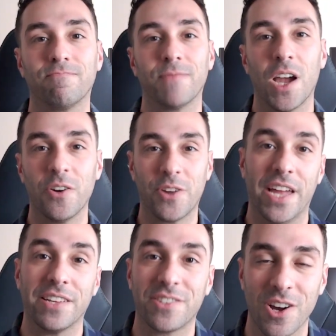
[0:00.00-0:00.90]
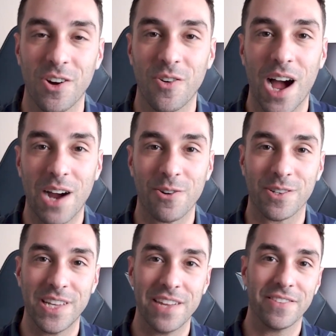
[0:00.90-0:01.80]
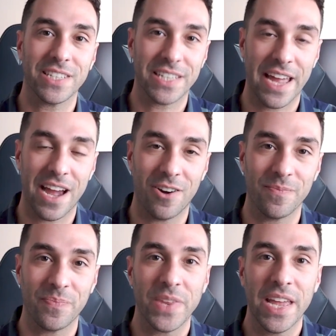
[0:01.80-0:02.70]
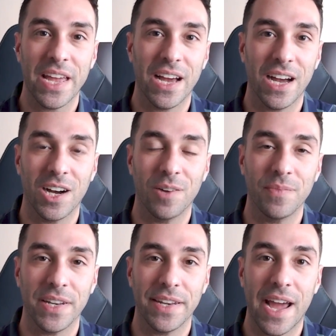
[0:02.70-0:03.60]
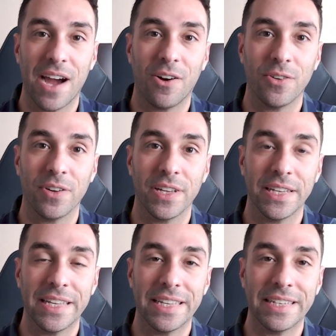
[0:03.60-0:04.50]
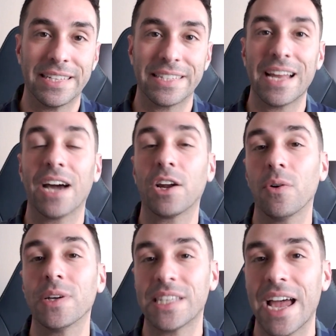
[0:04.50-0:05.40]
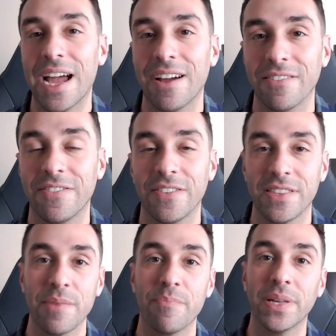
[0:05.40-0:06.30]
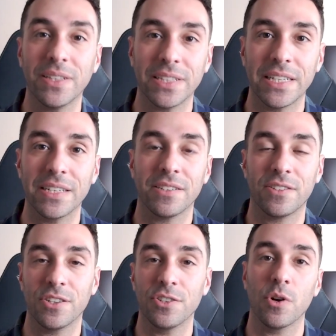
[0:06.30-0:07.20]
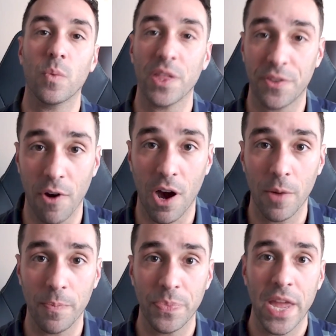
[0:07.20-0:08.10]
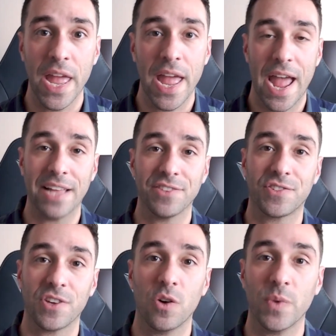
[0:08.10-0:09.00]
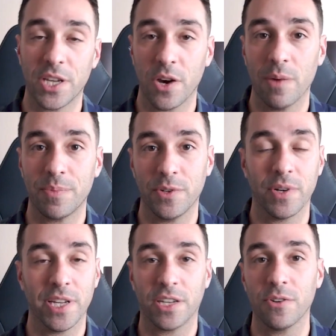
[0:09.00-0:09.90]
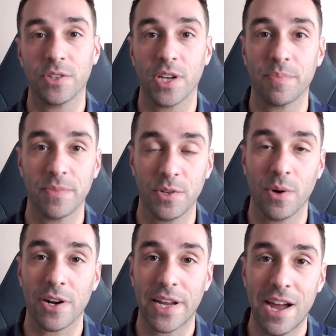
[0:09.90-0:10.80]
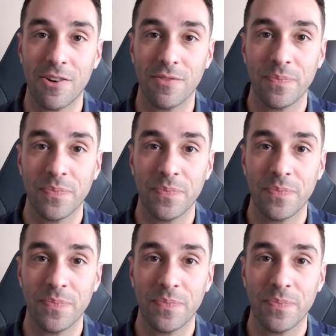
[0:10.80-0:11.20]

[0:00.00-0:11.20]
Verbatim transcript: okay, so our savings account um, now does not always have the ability to do a withdraw. And so we go up to, it goes up to our account